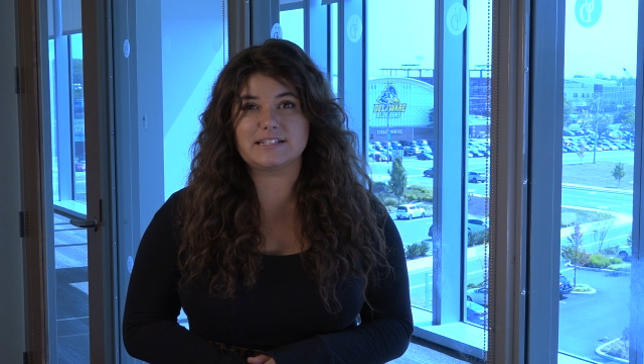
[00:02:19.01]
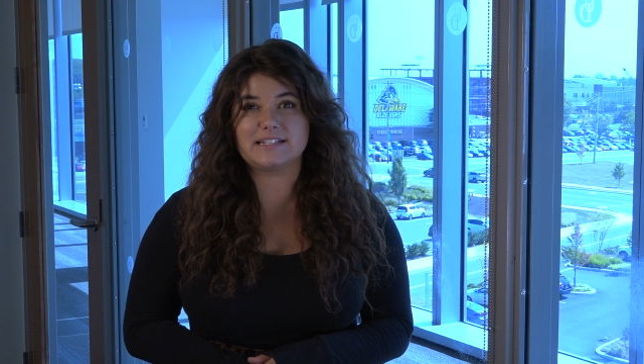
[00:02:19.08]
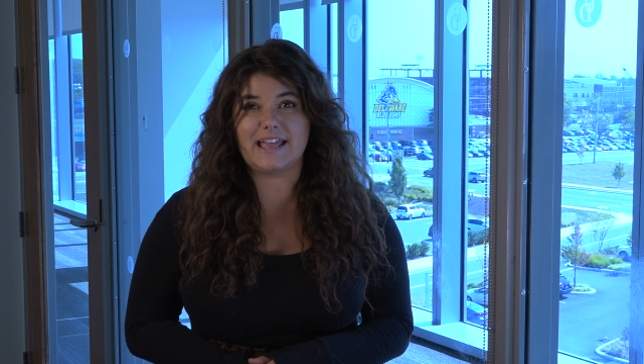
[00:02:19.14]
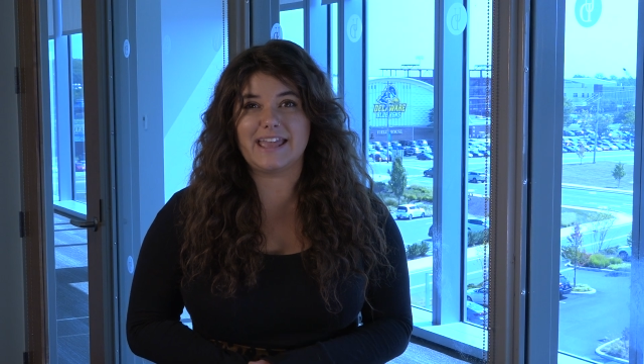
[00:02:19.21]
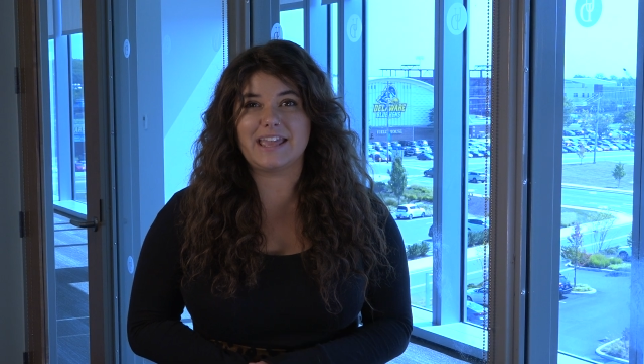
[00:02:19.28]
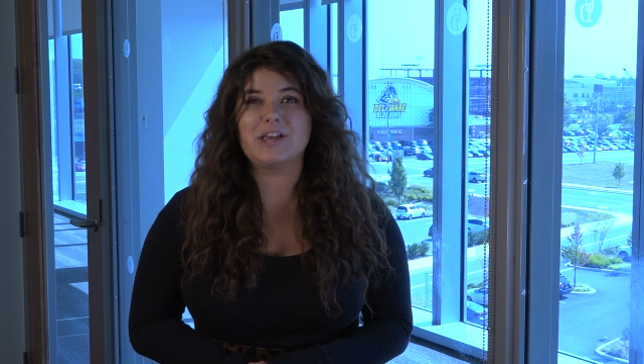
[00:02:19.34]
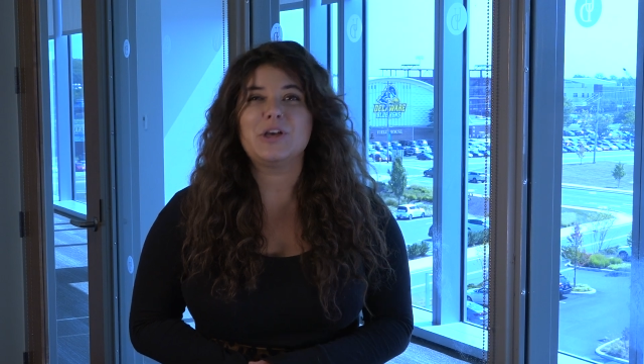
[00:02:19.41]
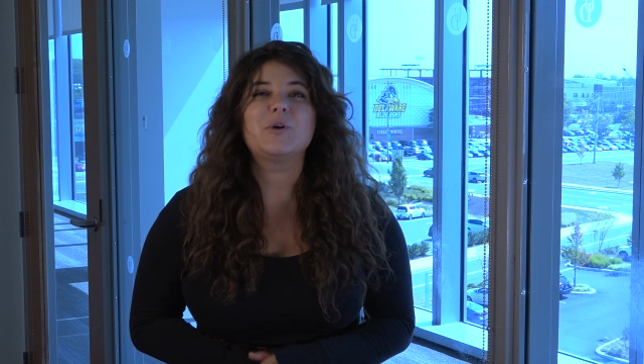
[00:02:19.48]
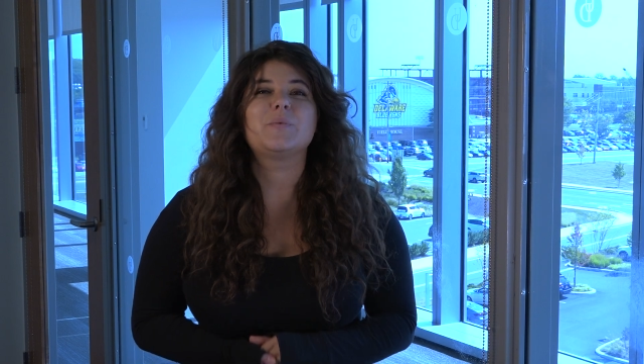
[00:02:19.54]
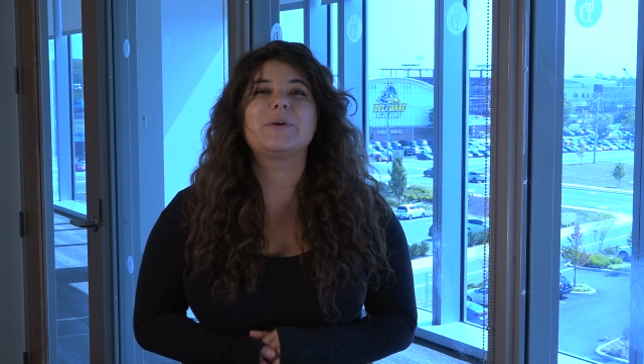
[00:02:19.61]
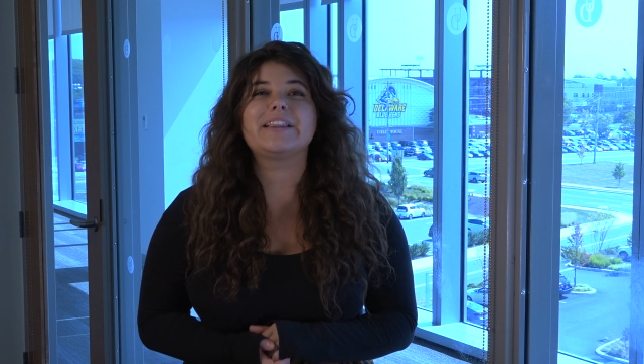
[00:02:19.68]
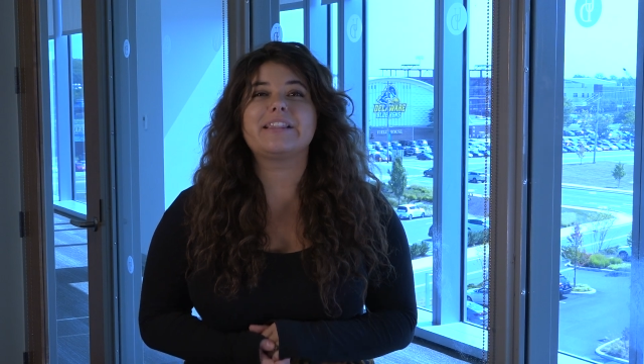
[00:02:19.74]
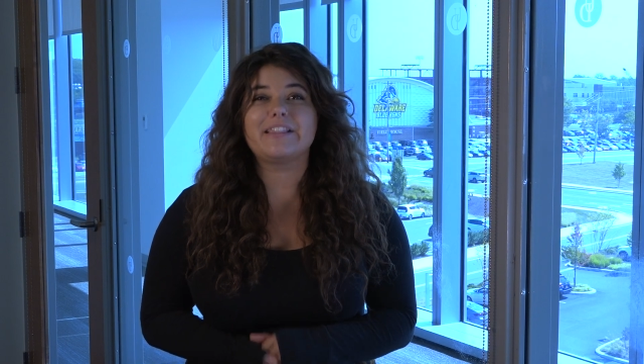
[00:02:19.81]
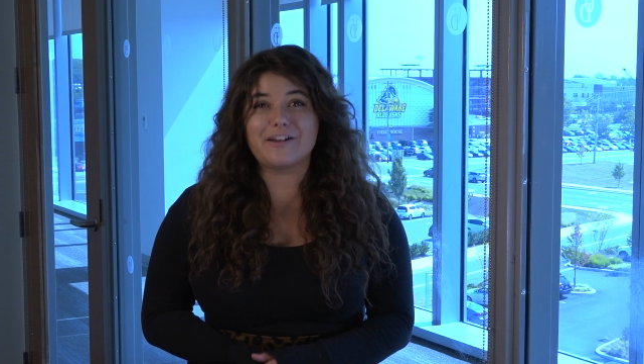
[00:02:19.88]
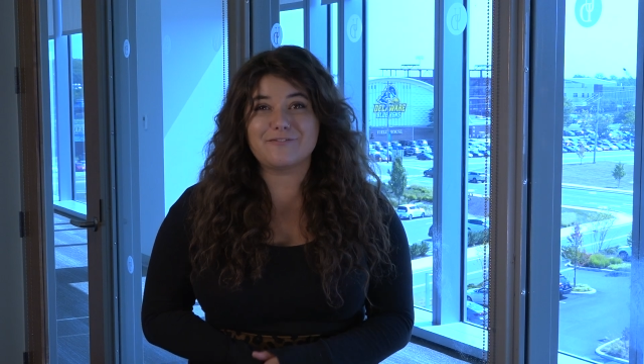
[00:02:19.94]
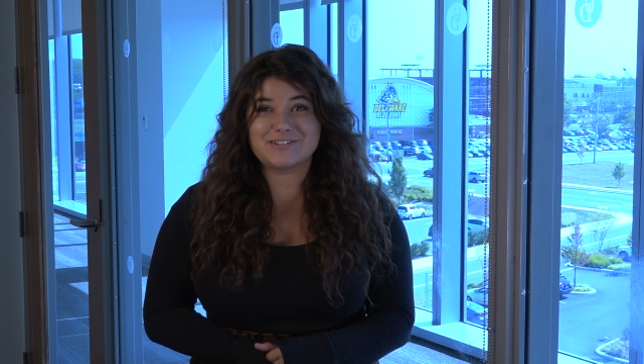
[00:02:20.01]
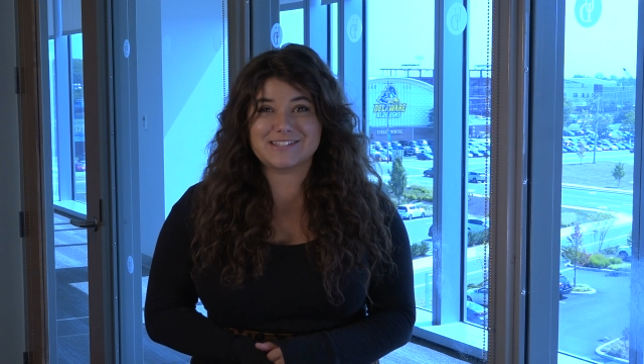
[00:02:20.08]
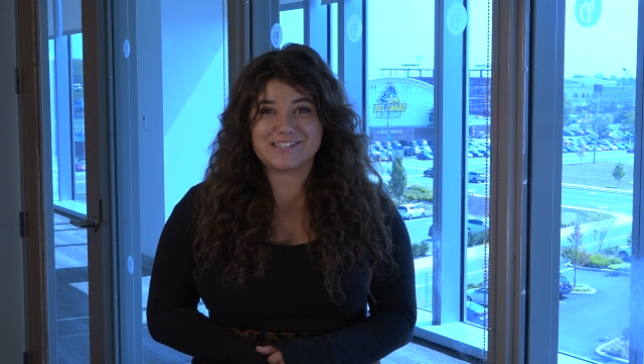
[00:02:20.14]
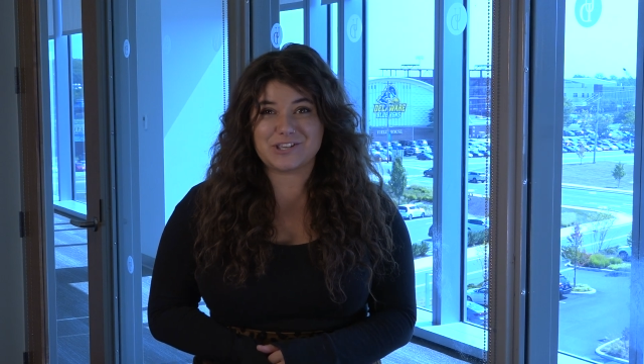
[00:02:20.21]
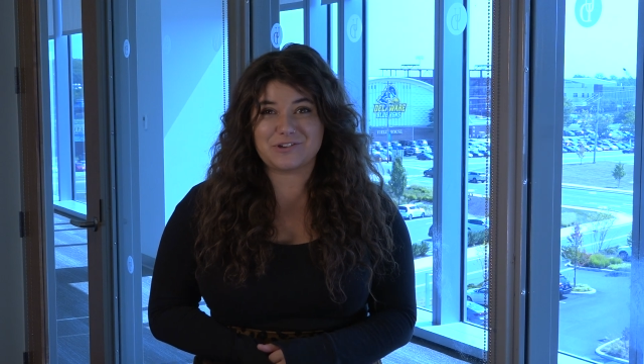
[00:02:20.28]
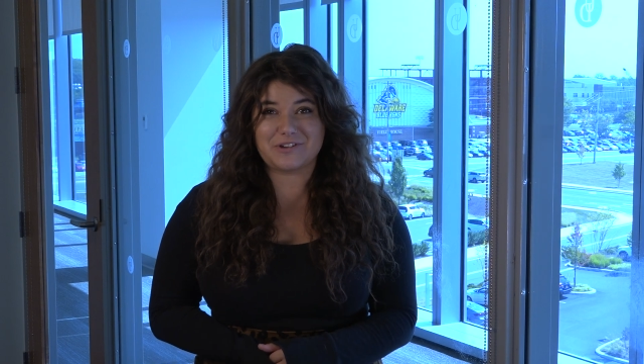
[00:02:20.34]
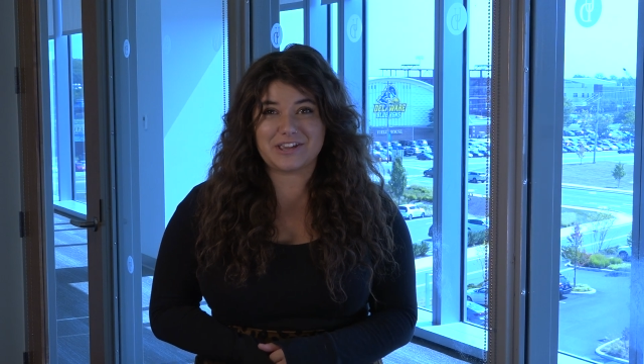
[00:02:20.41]
today. We'd love to
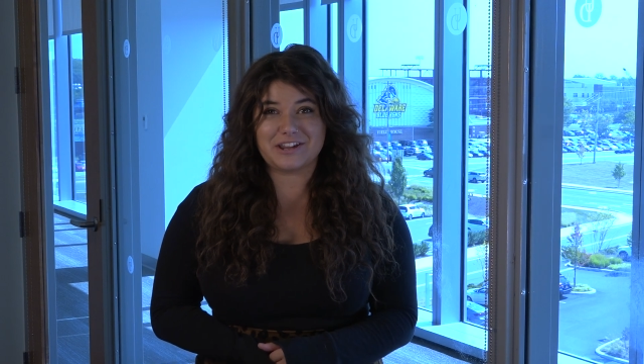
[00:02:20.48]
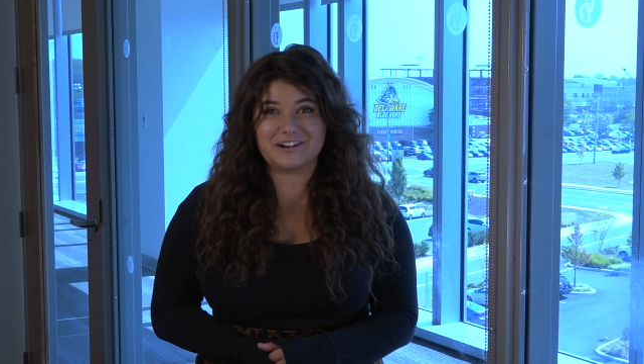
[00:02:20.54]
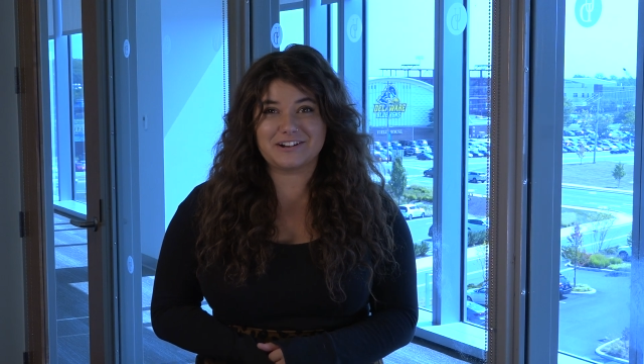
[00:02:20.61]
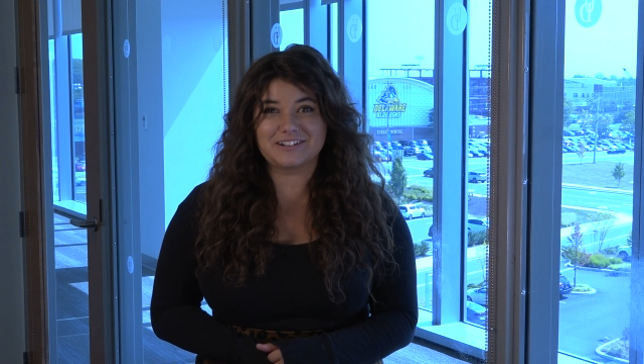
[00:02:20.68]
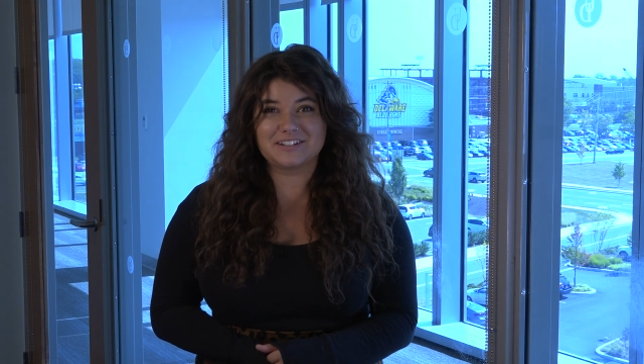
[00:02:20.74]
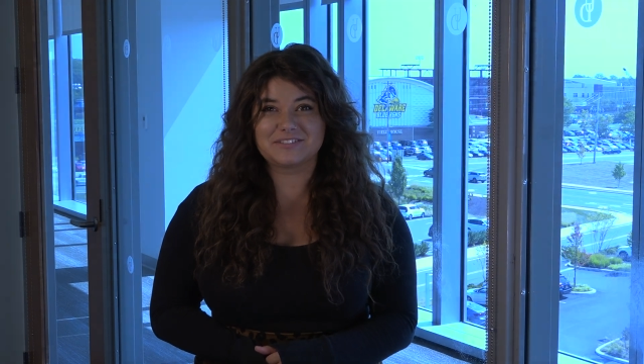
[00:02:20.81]
see you here.